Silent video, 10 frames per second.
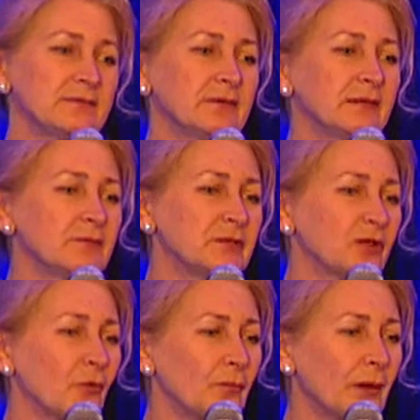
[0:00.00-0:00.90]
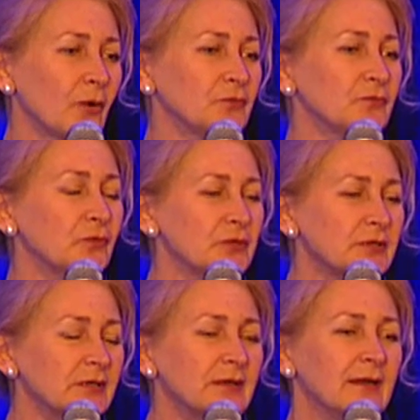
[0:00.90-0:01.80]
developed the compound further,